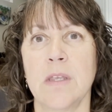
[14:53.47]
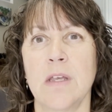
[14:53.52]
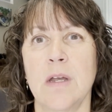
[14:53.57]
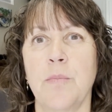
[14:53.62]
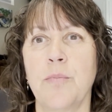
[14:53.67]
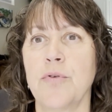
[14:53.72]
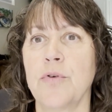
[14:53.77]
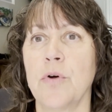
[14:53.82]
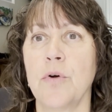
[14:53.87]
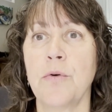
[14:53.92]

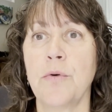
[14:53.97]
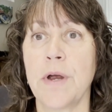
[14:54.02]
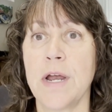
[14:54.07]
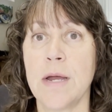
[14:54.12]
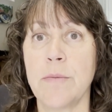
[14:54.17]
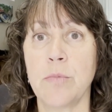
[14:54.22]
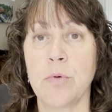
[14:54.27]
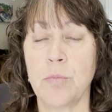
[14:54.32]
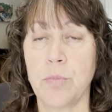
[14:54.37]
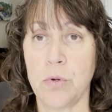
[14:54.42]

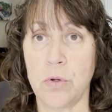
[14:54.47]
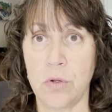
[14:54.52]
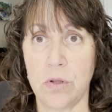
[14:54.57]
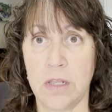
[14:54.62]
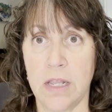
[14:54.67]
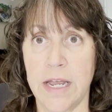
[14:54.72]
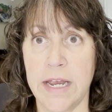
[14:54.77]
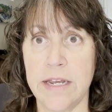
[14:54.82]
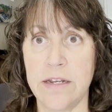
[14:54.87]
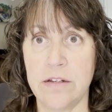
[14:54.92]
programmable
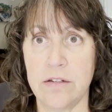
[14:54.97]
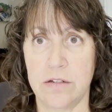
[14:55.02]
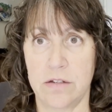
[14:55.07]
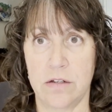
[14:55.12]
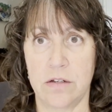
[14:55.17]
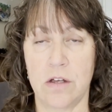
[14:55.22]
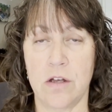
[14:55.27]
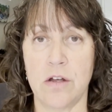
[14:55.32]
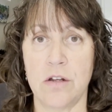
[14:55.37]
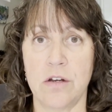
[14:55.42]
light
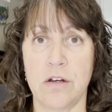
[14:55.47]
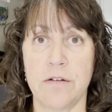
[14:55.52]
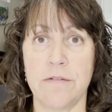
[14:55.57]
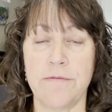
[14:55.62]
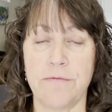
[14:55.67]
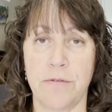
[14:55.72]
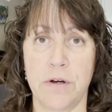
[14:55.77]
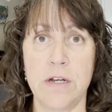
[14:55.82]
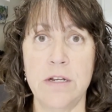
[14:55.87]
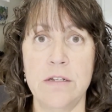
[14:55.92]
on our
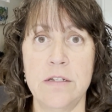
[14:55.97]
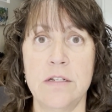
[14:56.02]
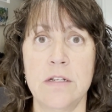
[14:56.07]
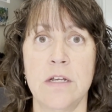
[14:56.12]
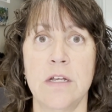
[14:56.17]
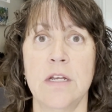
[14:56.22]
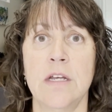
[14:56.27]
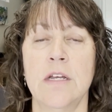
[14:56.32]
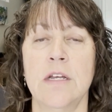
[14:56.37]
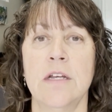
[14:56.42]
front.
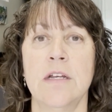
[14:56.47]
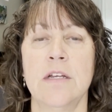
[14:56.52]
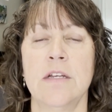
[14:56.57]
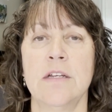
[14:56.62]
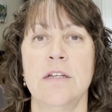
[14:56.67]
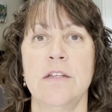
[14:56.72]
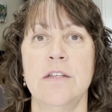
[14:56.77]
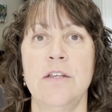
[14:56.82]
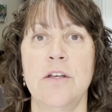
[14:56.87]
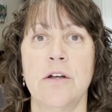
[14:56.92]

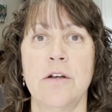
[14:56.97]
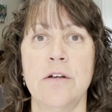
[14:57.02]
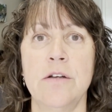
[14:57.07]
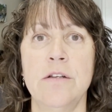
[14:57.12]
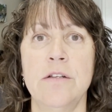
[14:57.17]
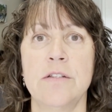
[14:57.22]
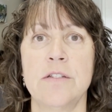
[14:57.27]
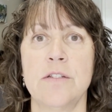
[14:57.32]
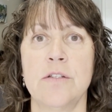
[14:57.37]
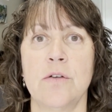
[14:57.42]

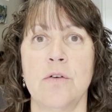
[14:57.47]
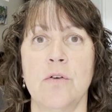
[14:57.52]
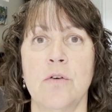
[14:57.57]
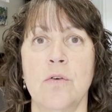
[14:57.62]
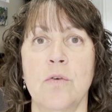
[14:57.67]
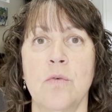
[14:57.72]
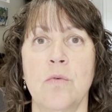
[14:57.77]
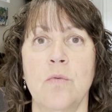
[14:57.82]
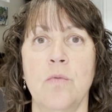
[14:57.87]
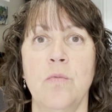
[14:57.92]
yard.
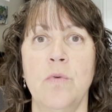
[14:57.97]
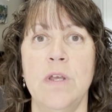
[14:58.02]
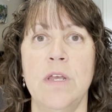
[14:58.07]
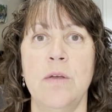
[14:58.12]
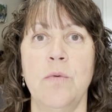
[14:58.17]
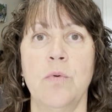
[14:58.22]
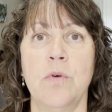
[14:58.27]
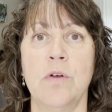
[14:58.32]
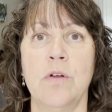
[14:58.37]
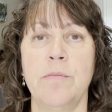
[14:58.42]
So we
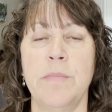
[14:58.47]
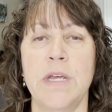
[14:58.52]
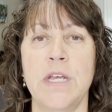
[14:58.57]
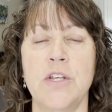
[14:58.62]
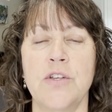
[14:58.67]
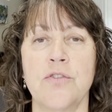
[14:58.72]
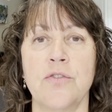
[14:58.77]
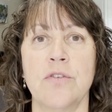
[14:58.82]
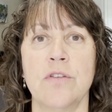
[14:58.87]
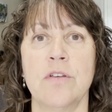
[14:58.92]
will make
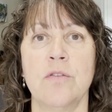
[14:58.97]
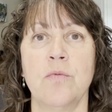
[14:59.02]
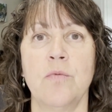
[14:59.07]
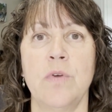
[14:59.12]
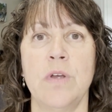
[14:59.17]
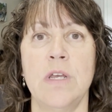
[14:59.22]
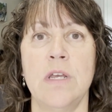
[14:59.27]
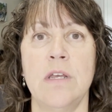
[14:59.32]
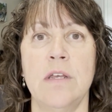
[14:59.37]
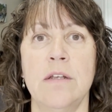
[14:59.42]
sure that
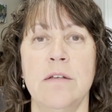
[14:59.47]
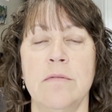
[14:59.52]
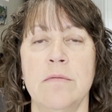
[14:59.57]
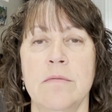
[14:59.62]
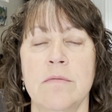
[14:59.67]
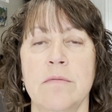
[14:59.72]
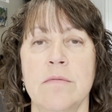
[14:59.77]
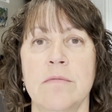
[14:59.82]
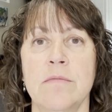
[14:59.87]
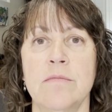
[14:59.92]
we
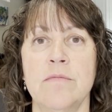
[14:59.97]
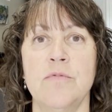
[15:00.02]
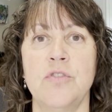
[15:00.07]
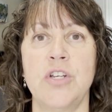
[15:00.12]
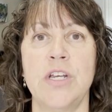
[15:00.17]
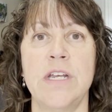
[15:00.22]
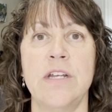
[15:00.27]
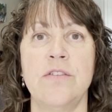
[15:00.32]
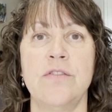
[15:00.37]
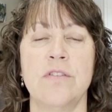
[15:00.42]

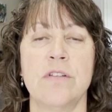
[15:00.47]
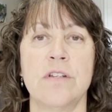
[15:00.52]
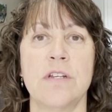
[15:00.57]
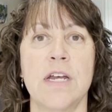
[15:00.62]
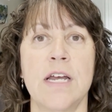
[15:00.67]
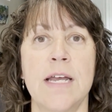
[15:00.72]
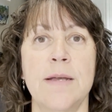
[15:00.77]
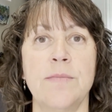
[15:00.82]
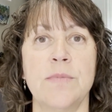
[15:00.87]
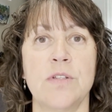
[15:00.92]
change the
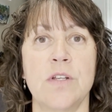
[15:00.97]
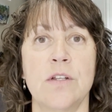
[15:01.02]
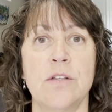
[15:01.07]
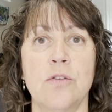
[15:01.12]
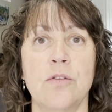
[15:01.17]
times on